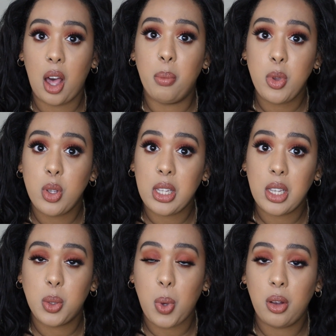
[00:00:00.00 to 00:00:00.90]
that I'm
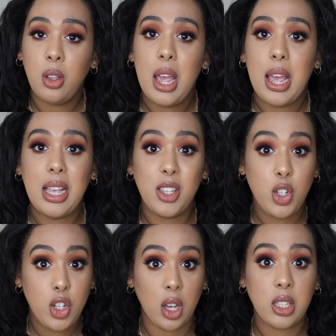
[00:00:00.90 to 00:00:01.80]
using as well is
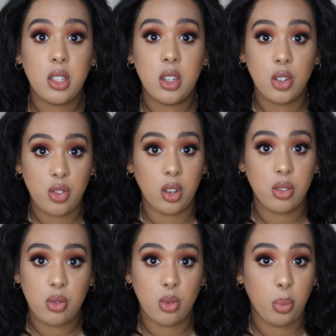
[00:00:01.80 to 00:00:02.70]
just
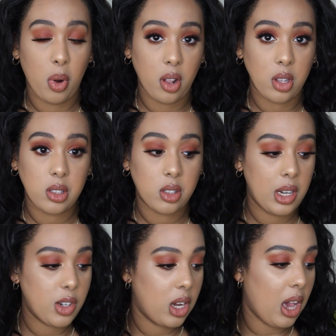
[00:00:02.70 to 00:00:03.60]
drugstore products.
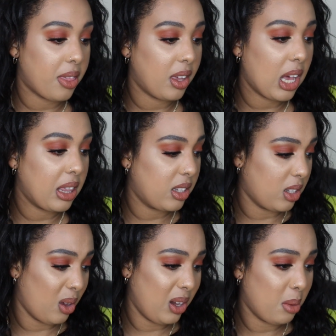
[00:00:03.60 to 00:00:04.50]
Literally, I think there's
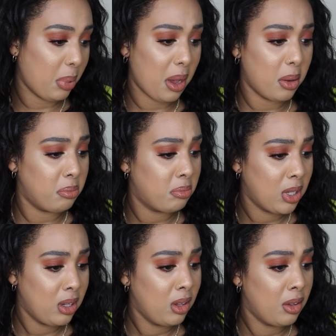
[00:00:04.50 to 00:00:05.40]
only about
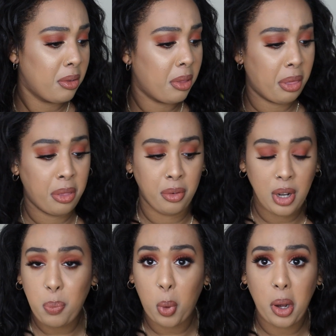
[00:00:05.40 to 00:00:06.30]

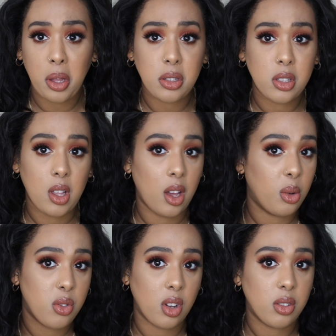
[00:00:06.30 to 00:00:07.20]
3 products that are
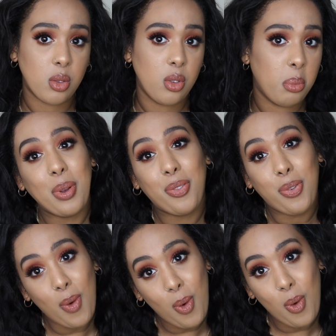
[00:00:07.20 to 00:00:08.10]
not drugstore.
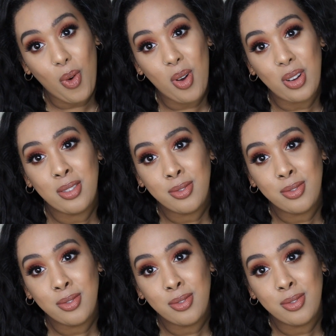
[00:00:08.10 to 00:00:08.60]
Before